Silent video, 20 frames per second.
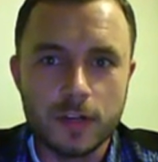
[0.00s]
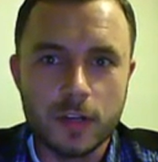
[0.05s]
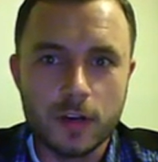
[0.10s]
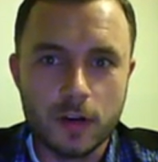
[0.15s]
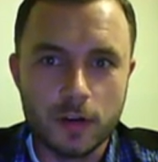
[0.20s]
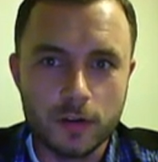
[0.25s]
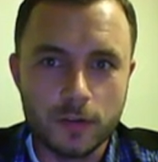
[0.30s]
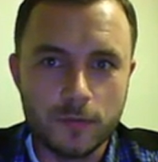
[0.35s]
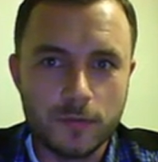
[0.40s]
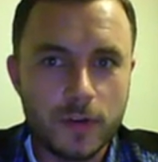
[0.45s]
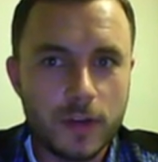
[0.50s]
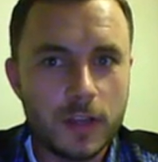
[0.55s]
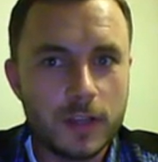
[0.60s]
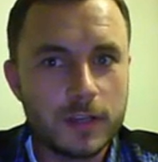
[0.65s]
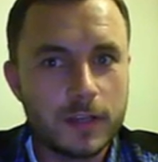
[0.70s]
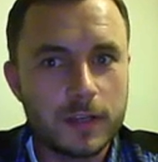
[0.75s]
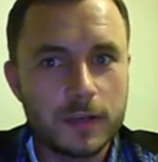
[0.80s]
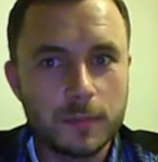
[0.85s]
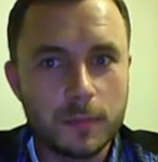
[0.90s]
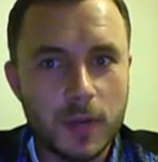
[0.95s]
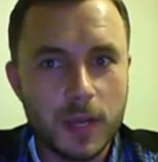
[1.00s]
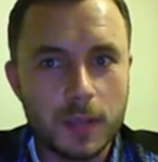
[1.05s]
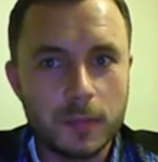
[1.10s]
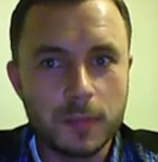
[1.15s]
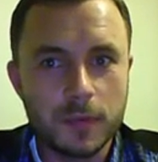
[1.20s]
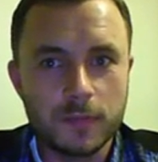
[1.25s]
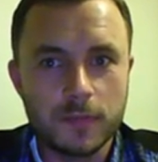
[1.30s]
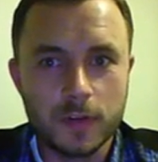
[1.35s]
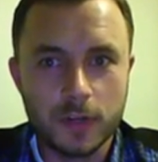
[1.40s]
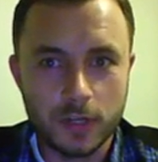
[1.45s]
very hard to find, and it
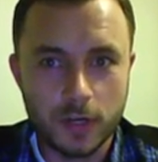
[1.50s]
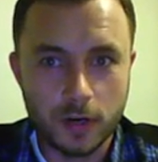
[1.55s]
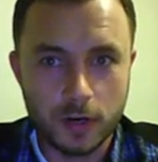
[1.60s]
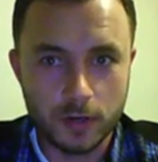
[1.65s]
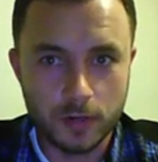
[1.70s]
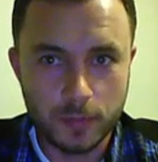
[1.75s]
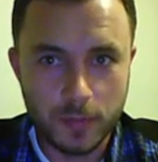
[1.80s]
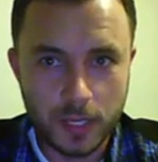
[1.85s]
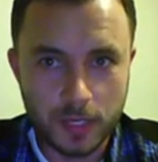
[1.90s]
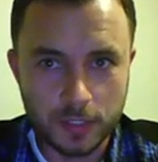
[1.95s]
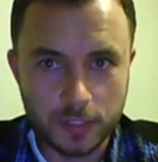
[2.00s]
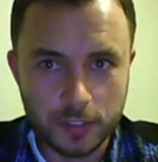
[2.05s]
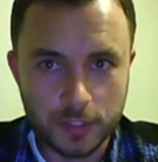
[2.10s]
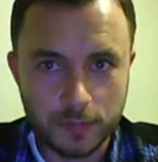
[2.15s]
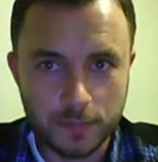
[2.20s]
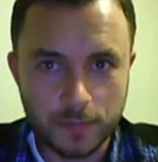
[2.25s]
might be very hard to